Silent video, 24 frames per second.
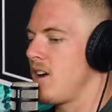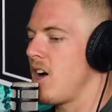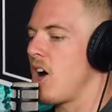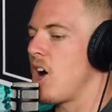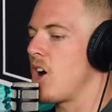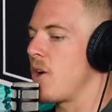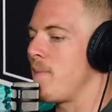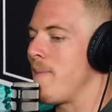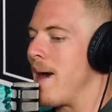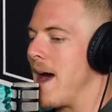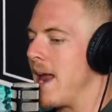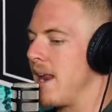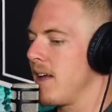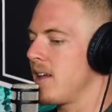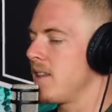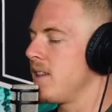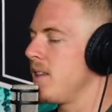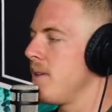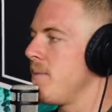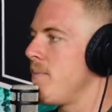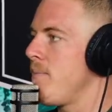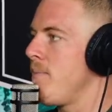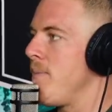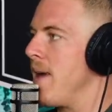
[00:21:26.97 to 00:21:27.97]

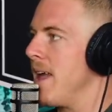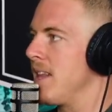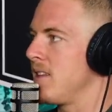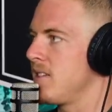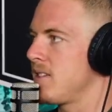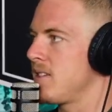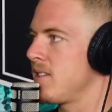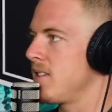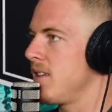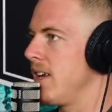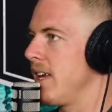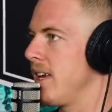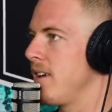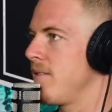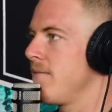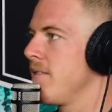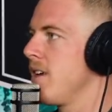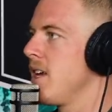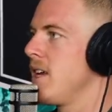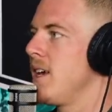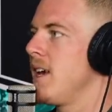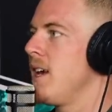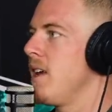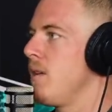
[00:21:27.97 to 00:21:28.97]
automatically meant like
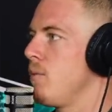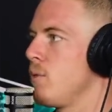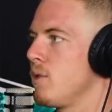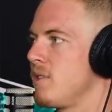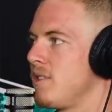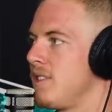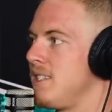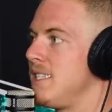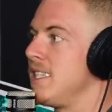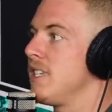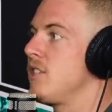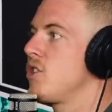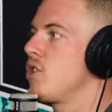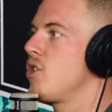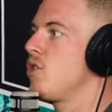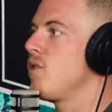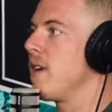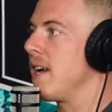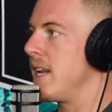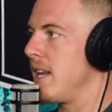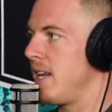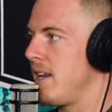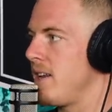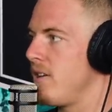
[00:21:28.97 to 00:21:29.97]
it was
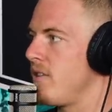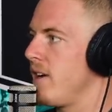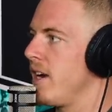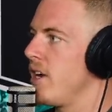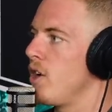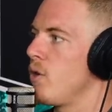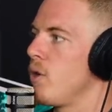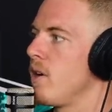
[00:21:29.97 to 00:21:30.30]
discredited, right?